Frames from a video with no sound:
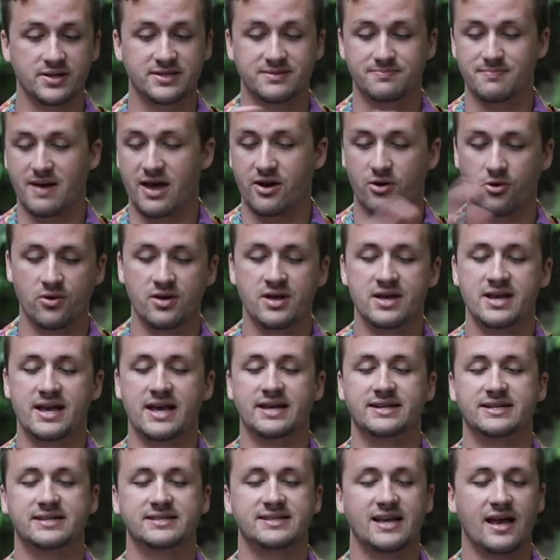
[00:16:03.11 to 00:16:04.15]
It's metal.
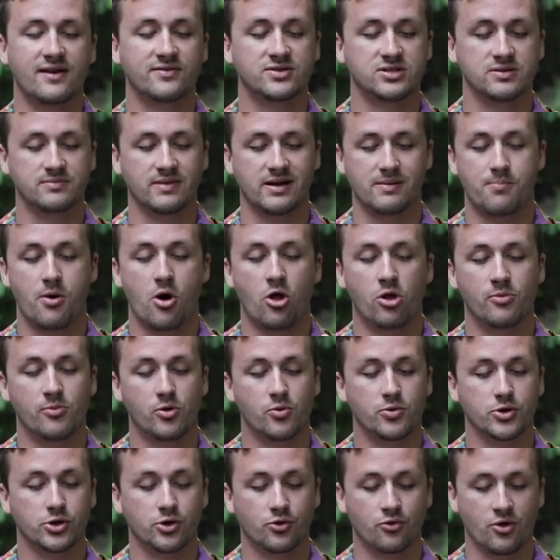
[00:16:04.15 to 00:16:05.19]
It does have some like
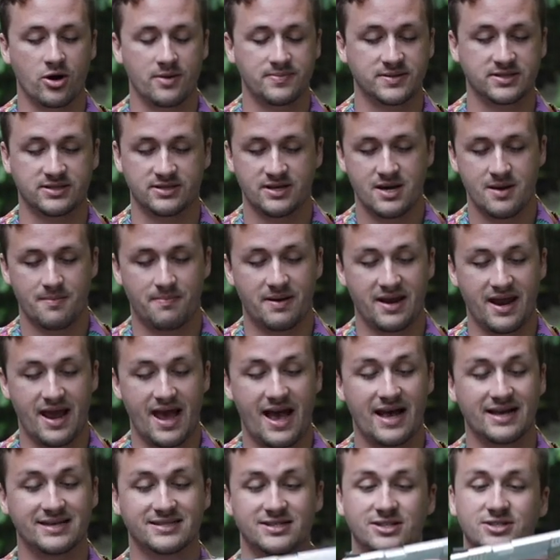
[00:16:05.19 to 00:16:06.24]
polymer wood grips, but it
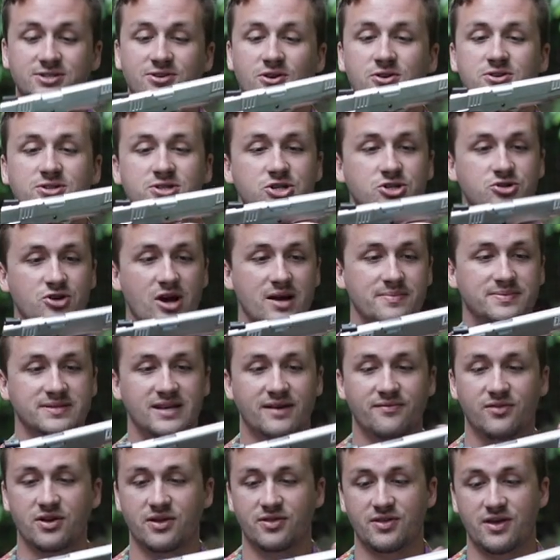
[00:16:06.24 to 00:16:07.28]
has the stars and stripes,
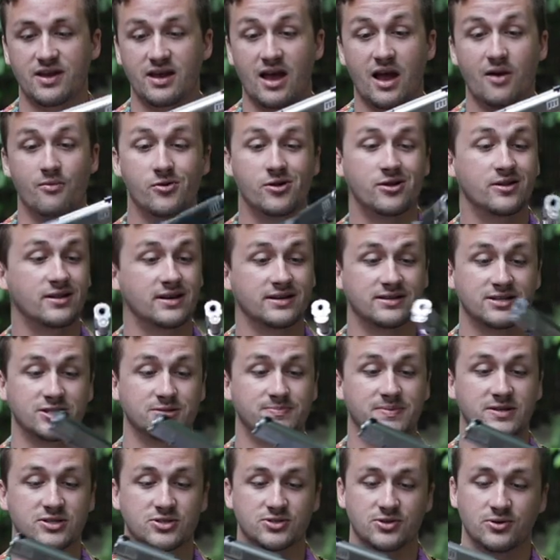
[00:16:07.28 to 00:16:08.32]
everything. I really like
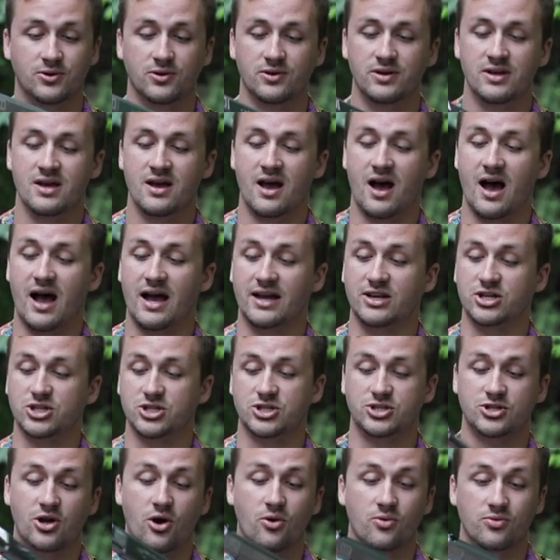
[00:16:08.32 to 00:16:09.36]
this pistol. I
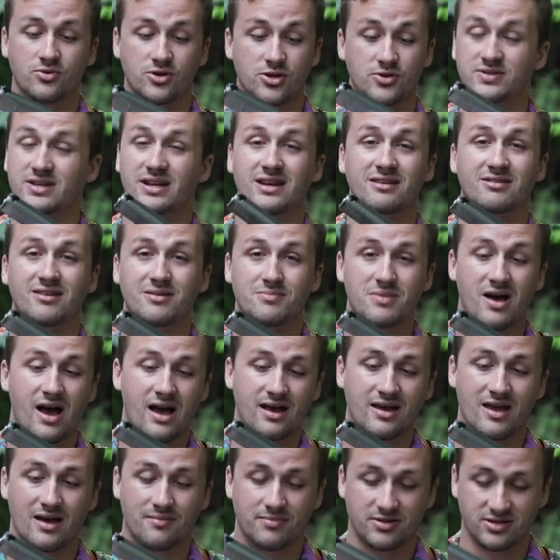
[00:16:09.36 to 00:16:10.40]
just don't use anything but
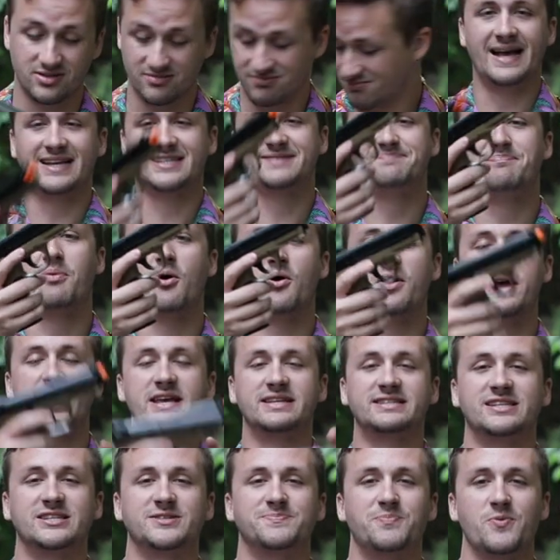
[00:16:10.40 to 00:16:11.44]
Hi-Capas. Last boy
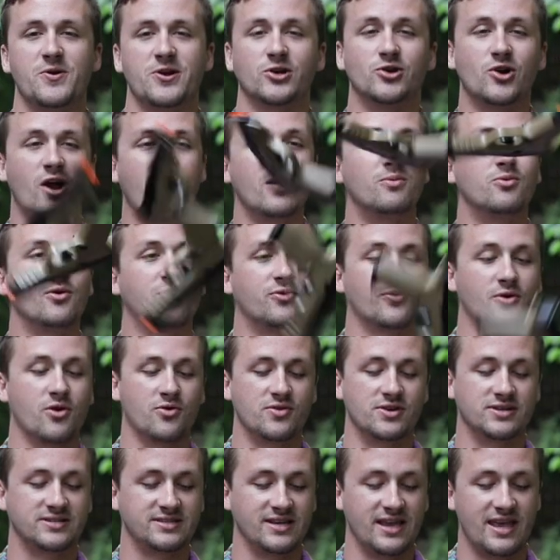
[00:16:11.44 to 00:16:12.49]
is a Springer. I will
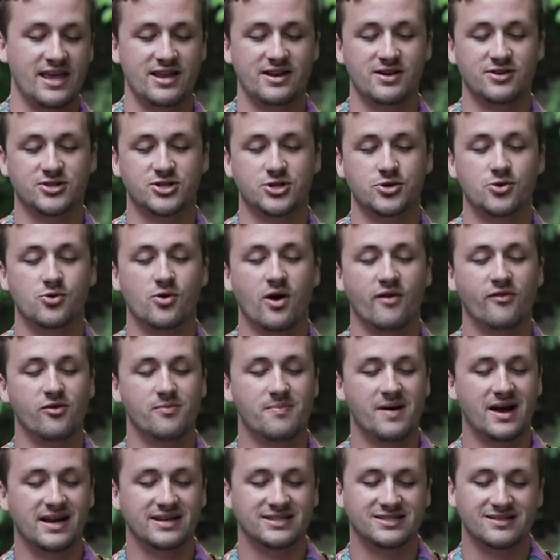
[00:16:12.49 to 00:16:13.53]
throw this in to whoever
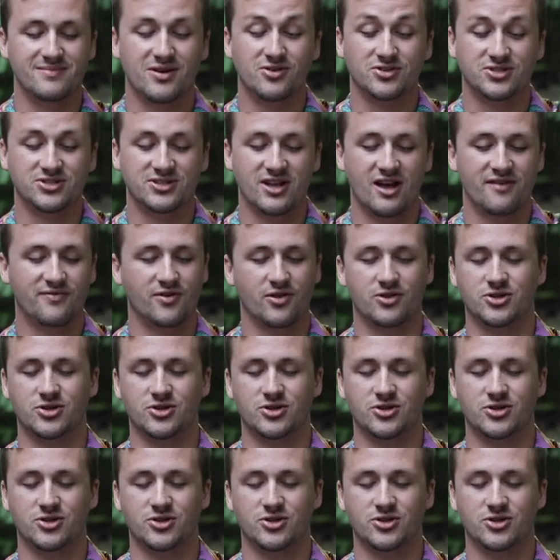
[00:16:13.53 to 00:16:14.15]
buys the most stuff.